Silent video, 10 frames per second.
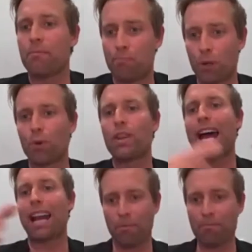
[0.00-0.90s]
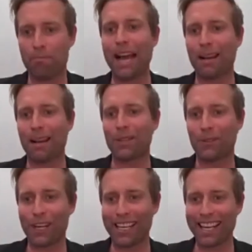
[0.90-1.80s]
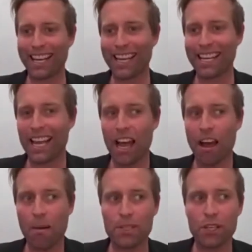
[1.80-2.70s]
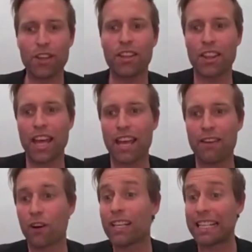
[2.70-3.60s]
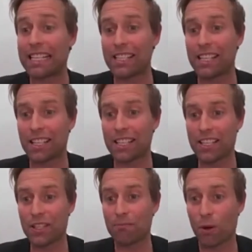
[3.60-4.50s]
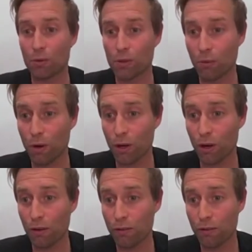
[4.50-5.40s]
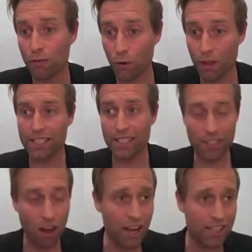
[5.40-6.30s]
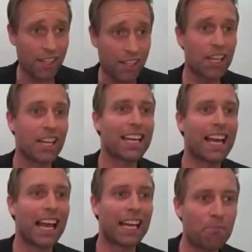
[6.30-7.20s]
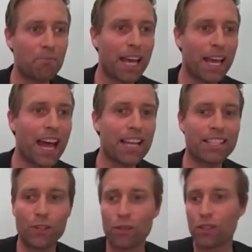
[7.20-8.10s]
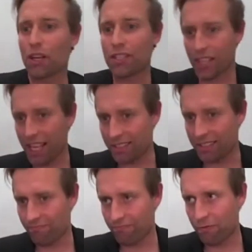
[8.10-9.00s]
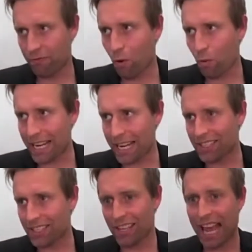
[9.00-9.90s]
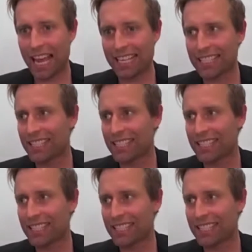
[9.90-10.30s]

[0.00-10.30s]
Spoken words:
build that up back up to 3D so that they've got an existing condition model to work off for their designs. Compare that to, so that's 4 weeks and